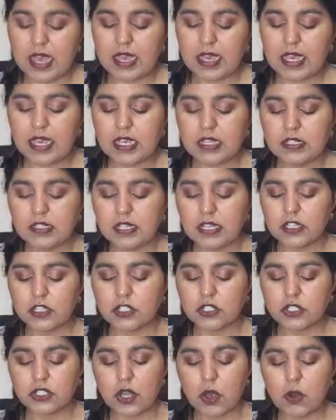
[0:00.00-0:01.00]
He said
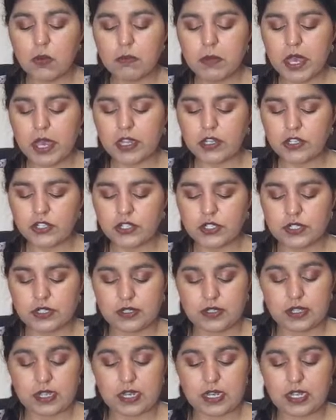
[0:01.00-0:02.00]
so much
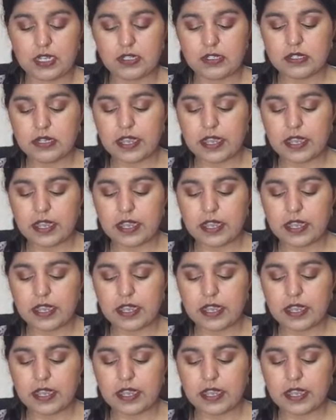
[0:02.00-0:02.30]
that his